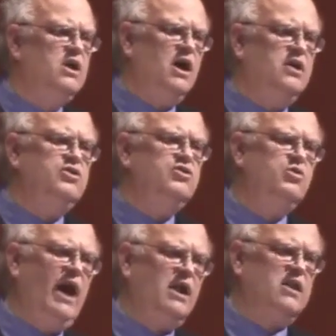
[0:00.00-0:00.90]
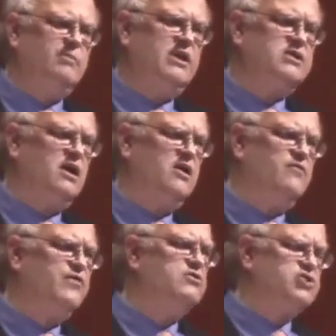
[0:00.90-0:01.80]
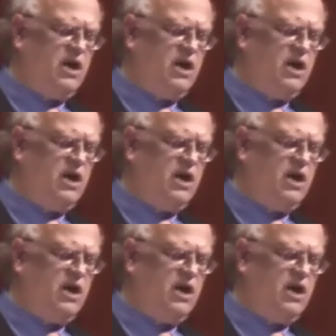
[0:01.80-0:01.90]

a new element of future